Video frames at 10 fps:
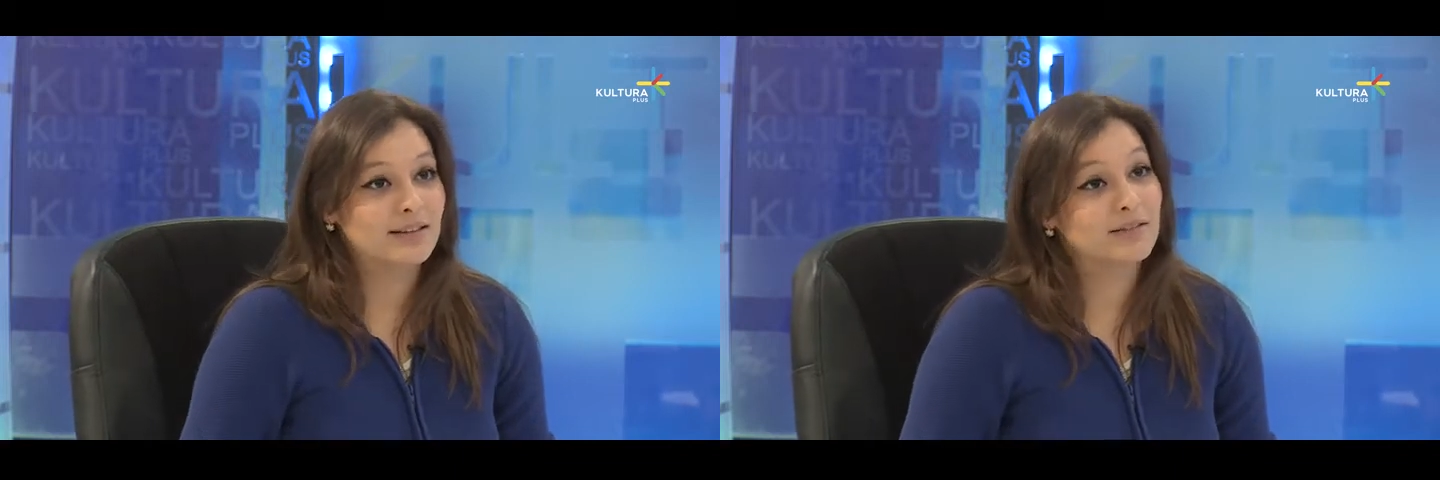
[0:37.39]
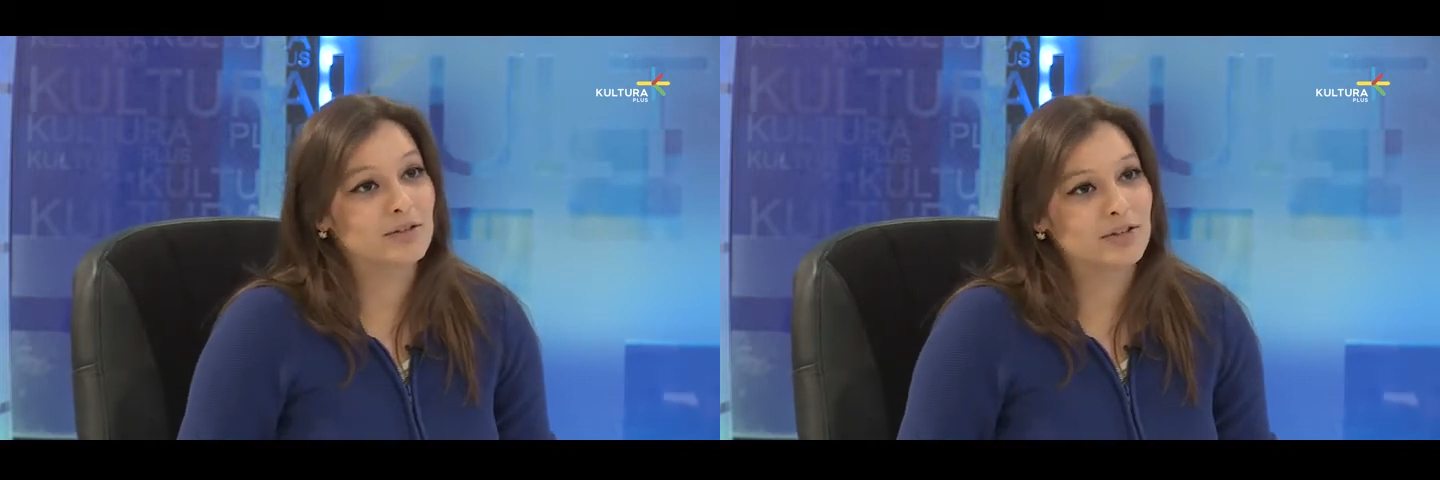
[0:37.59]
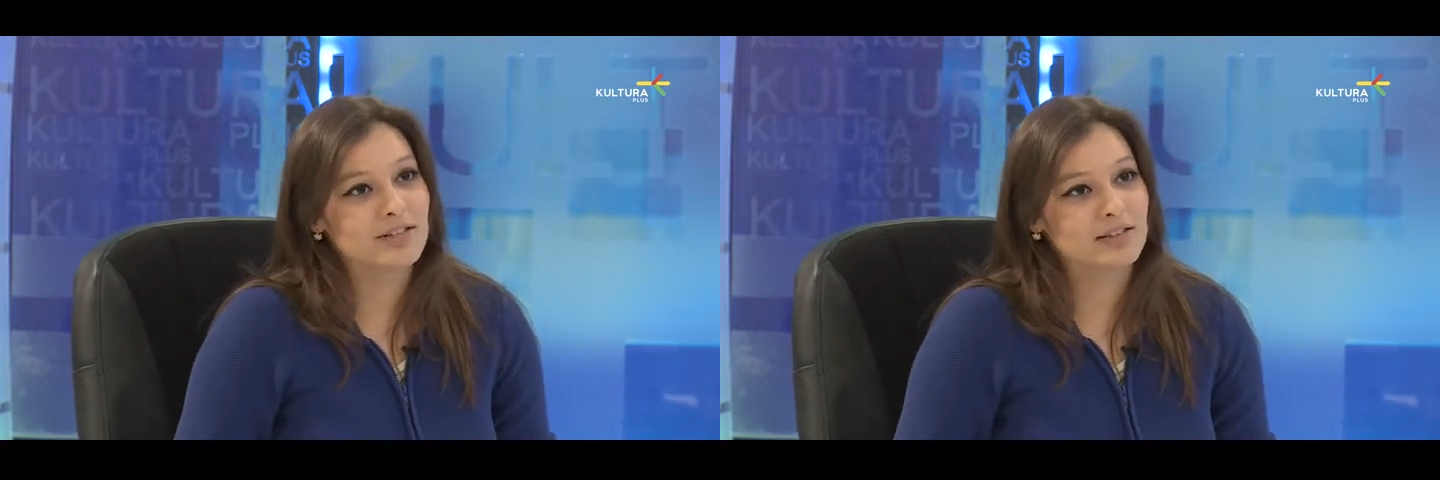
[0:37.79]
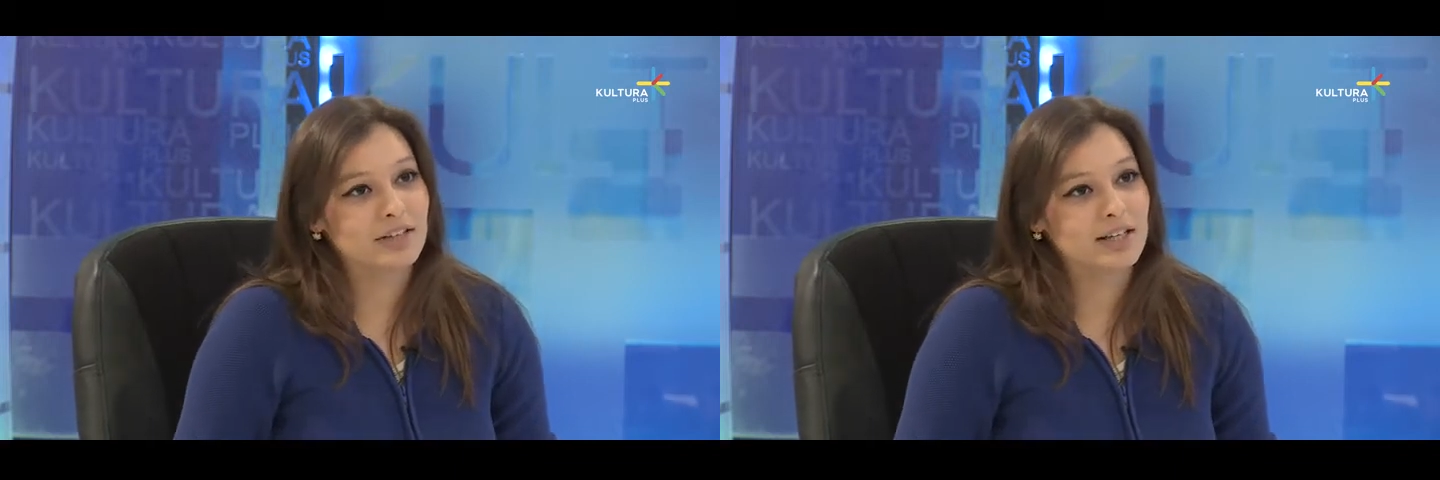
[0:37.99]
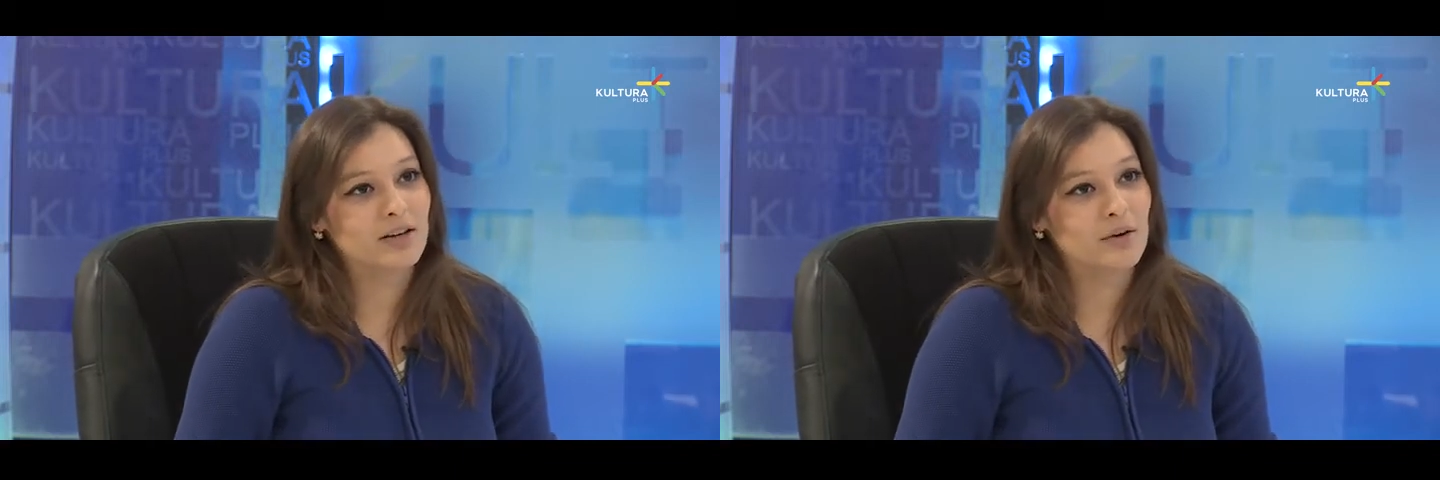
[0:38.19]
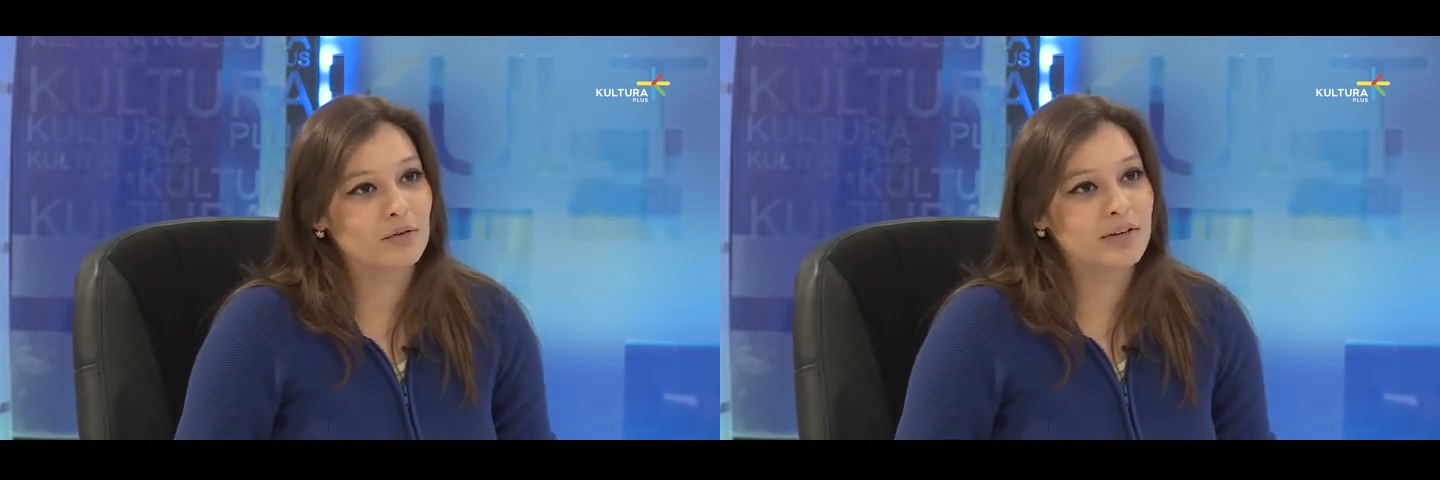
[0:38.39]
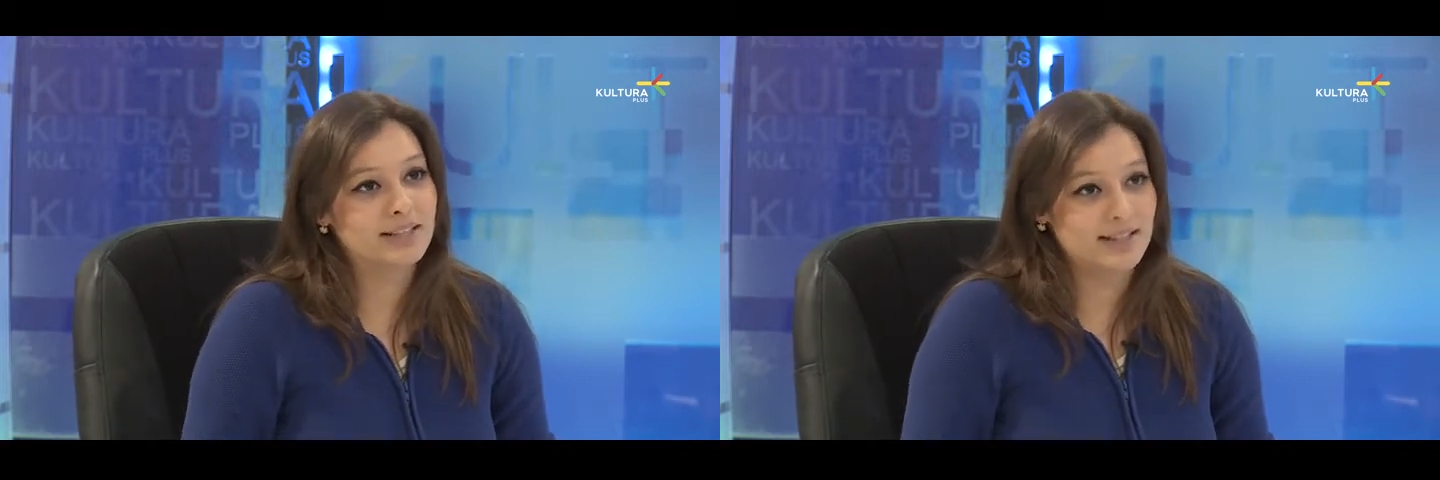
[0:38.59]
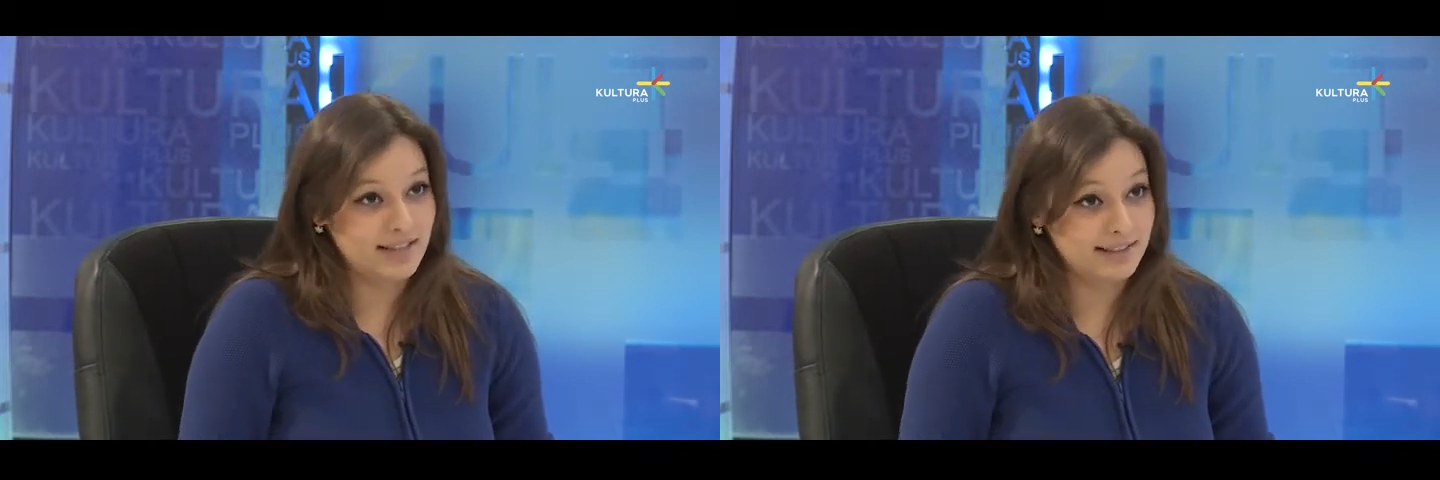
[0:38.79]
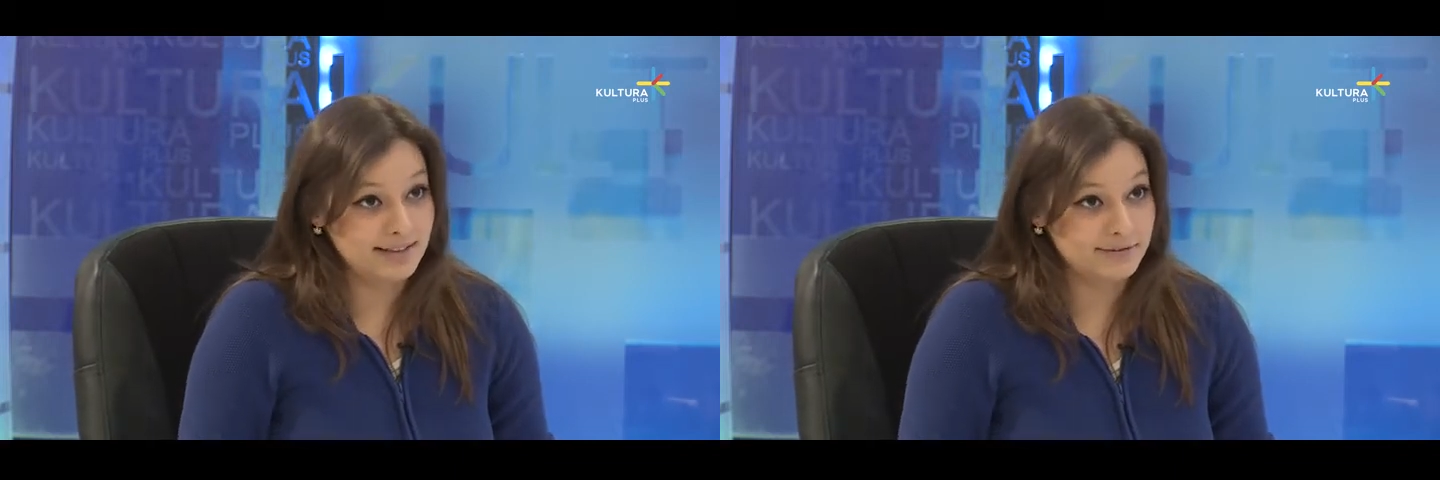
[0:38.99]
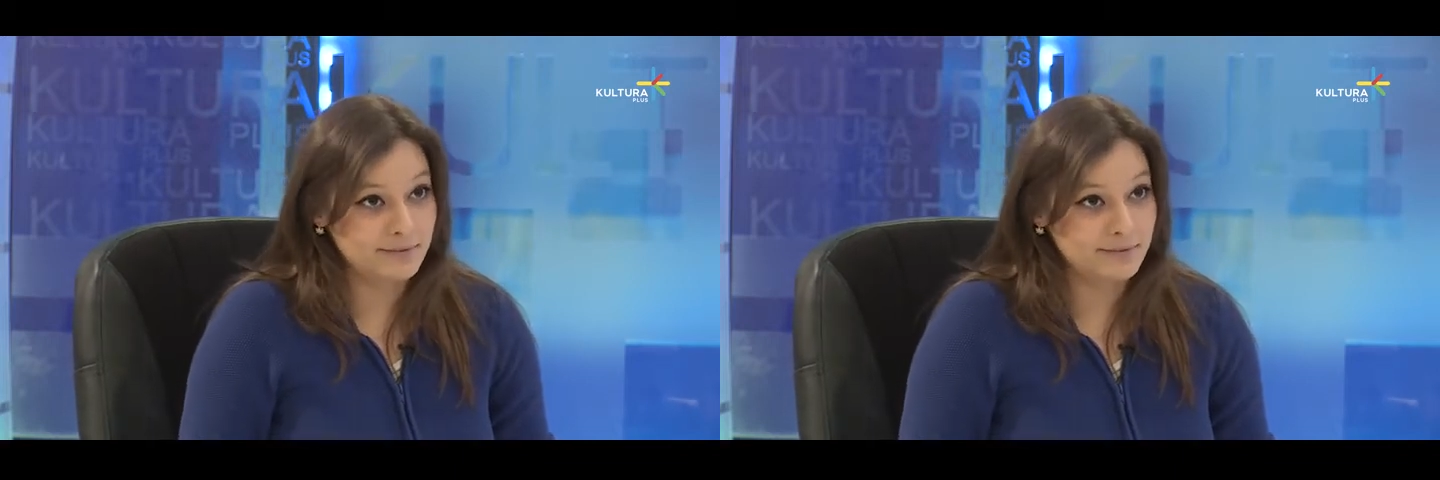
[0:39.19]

anniversary of Heydar Aliyev.